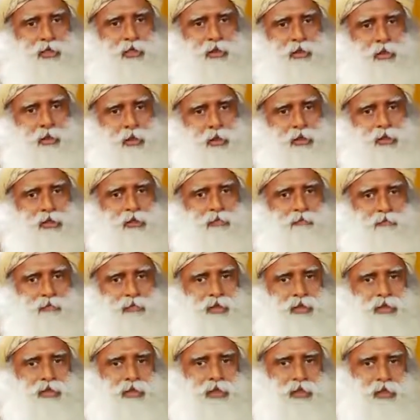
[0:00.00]
the laws
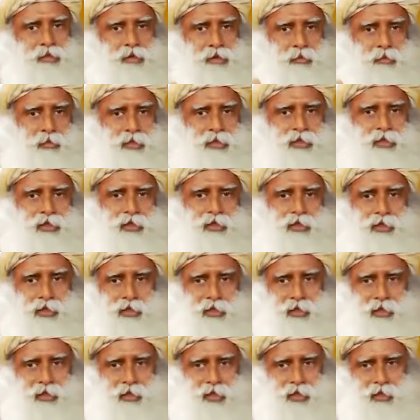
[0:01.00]
of business should be
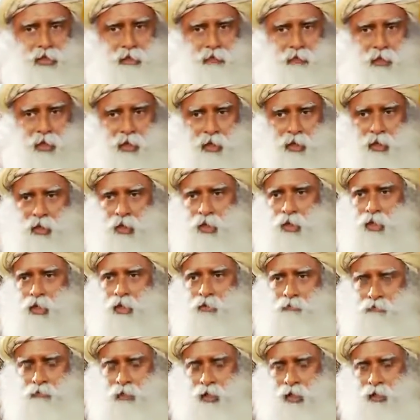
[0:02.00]
structured in such a way,
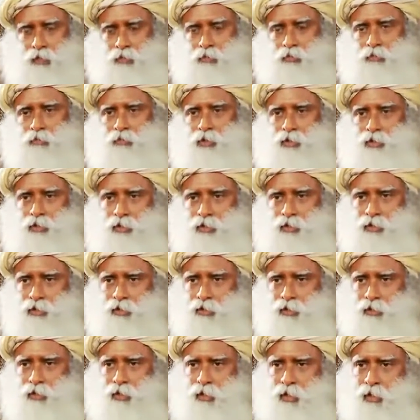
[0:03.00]
if I do
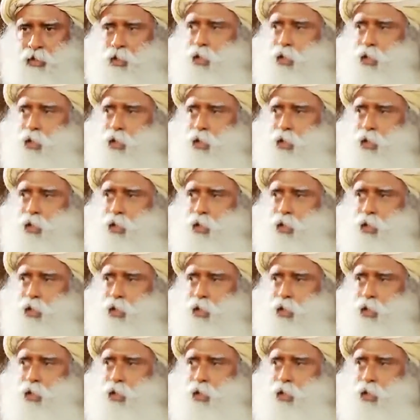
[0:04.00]
business,